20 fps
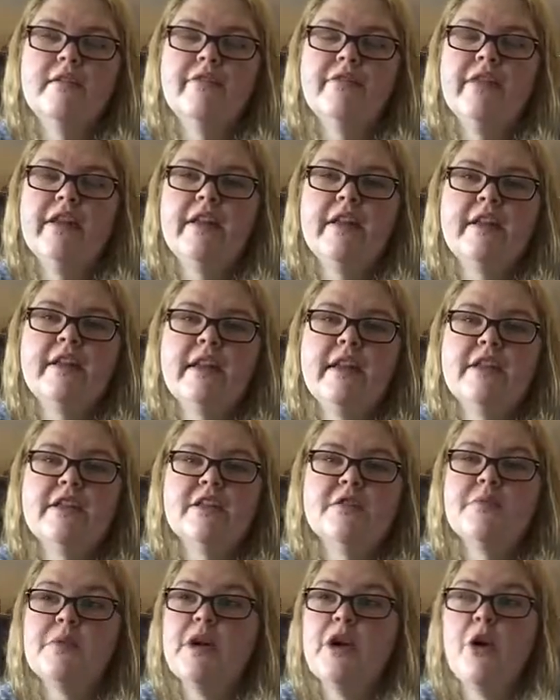feeling that I
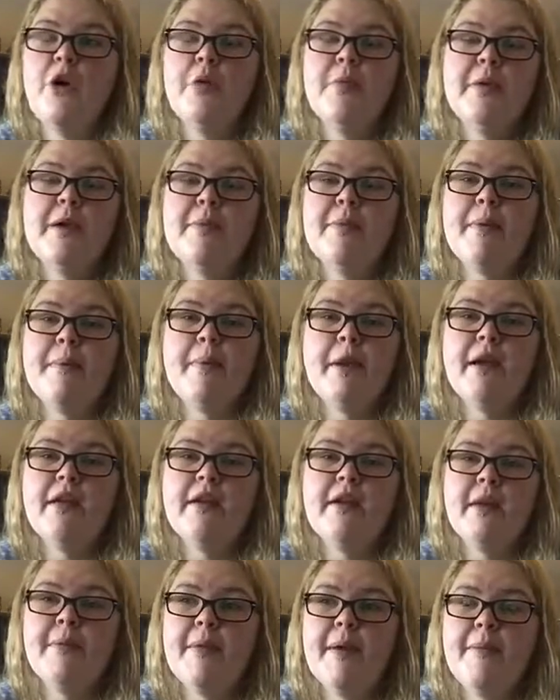just want to open up a
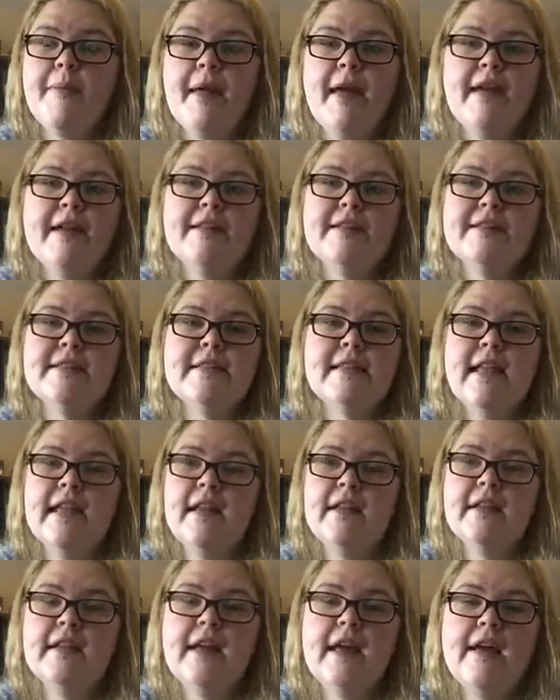button on my pants and lay
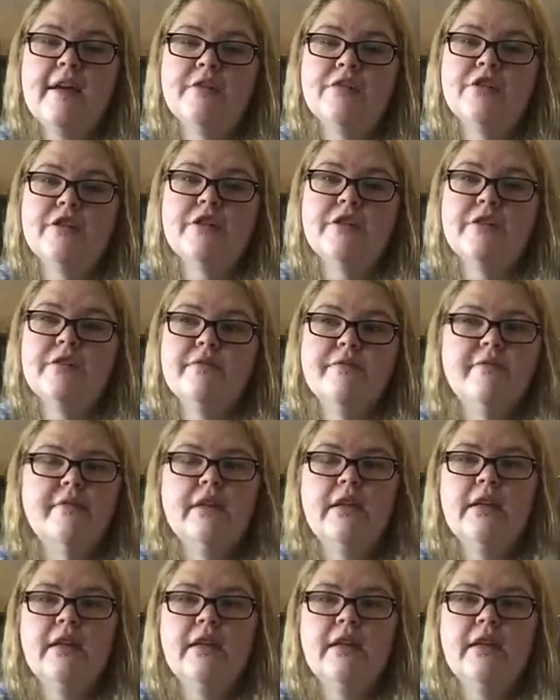on the couch and